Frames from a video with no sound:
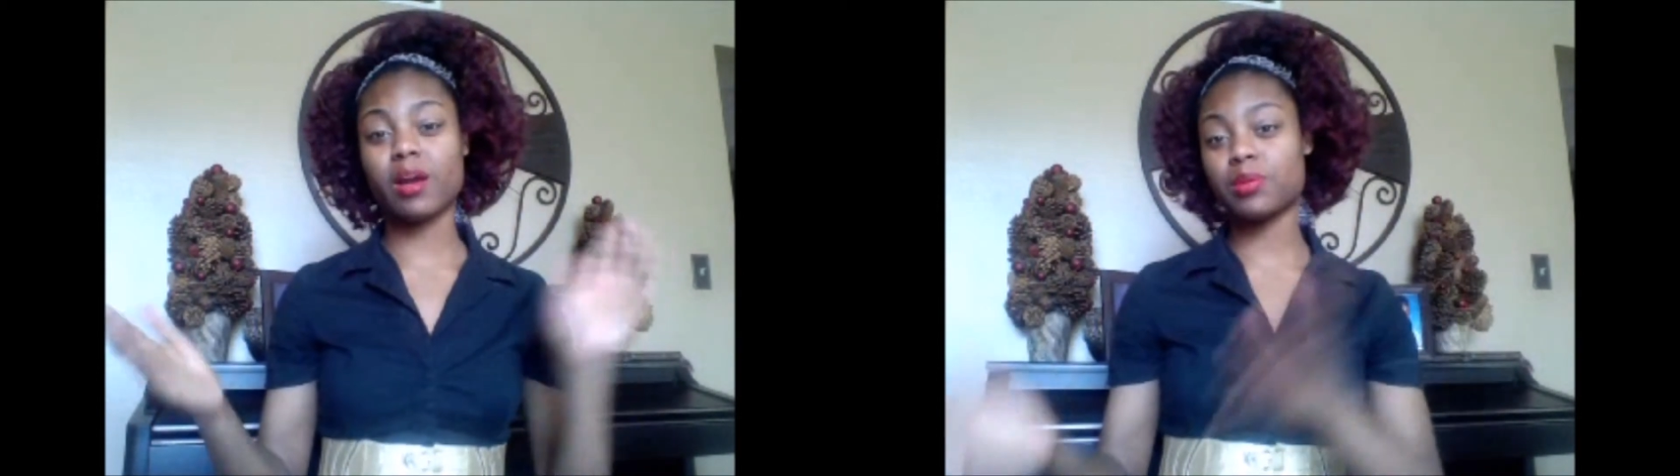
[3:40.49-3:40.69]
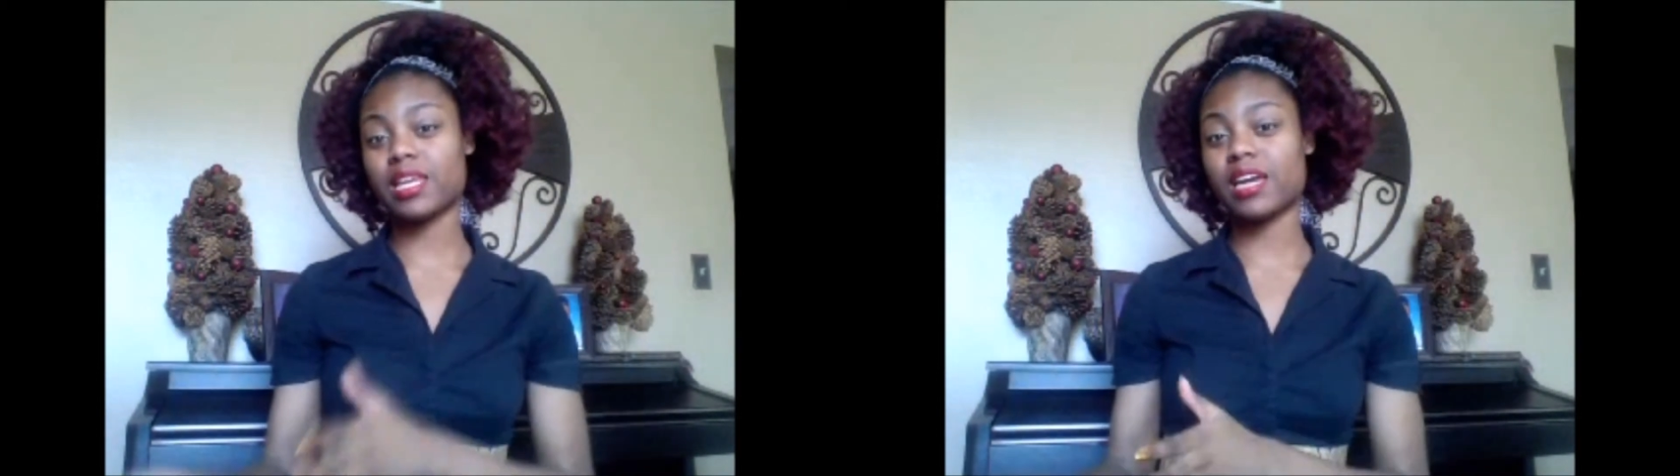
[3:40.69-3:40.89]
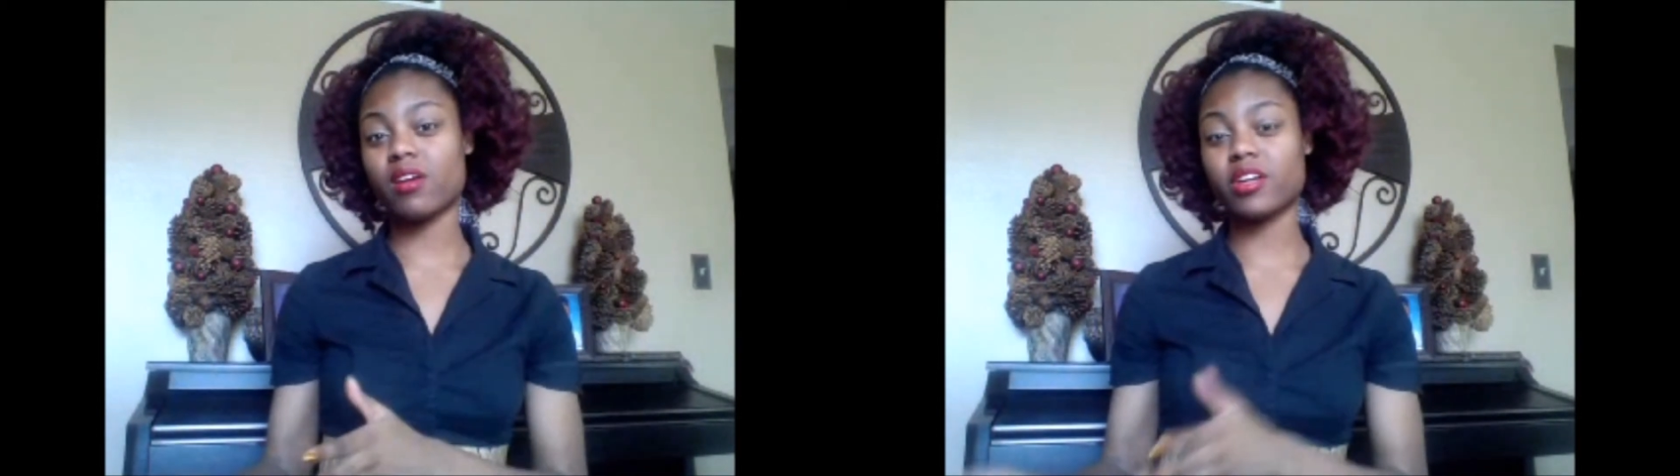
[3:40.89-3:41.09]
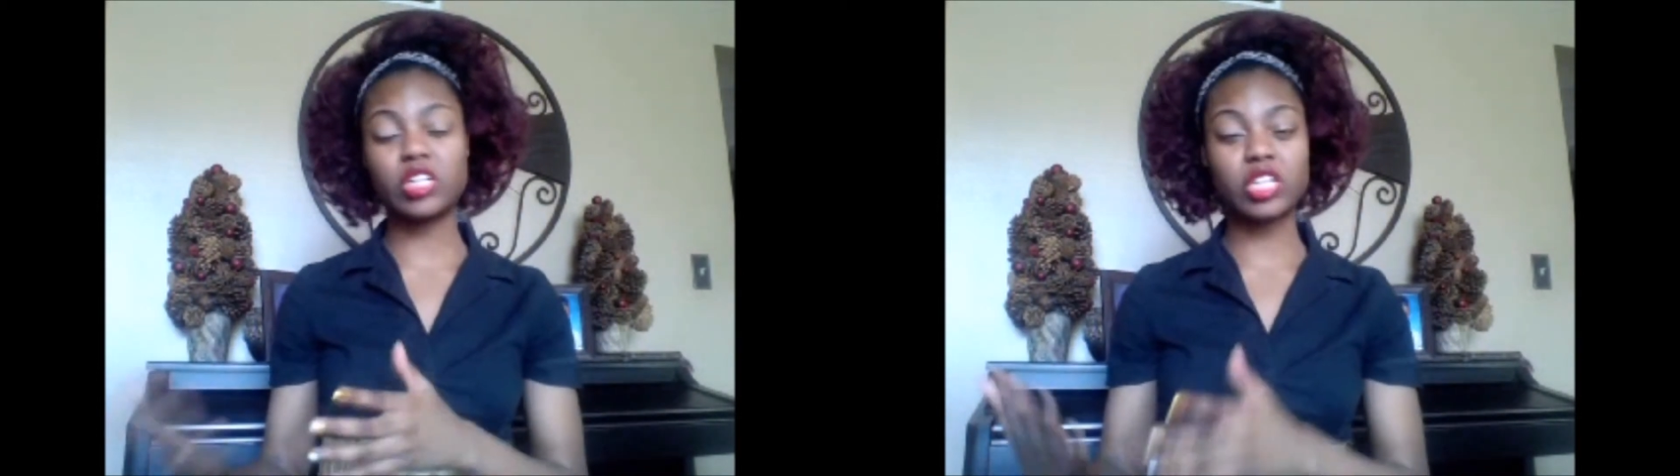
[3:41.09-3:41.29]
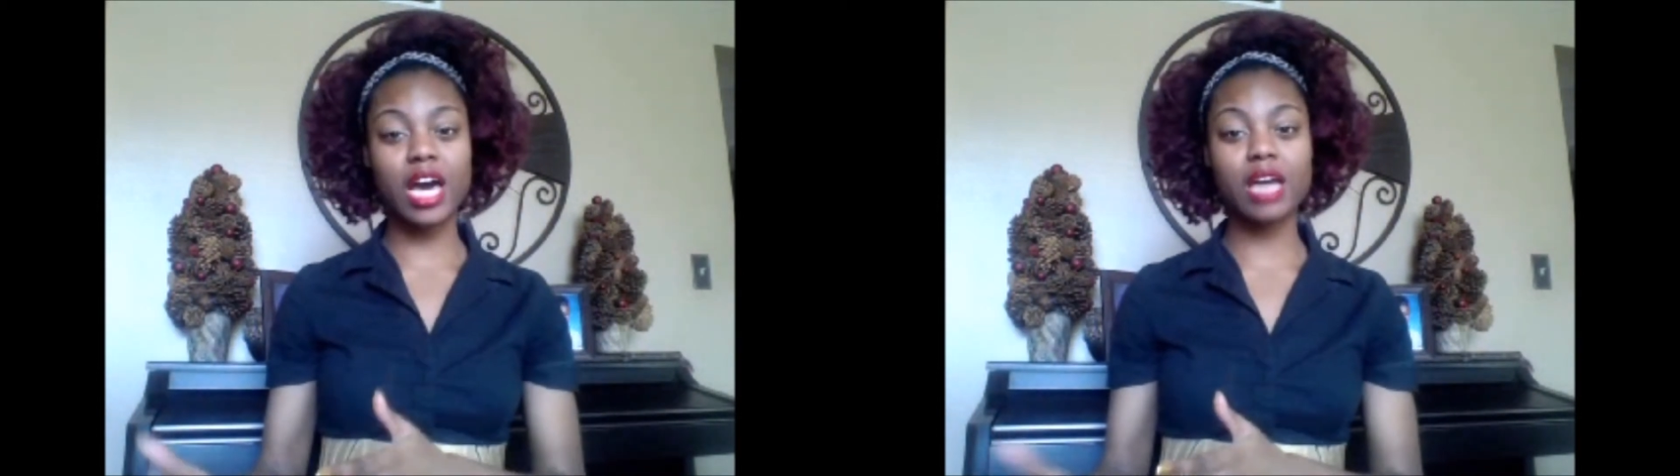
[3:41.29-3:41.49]
I put that on
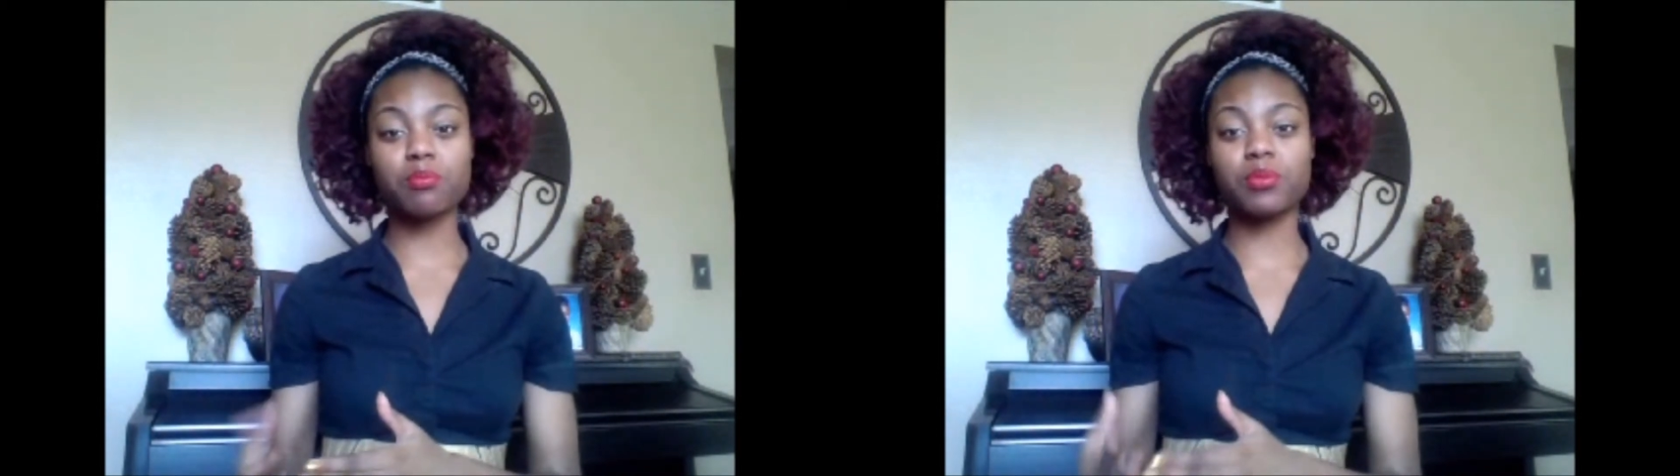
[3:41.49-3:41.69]
or not.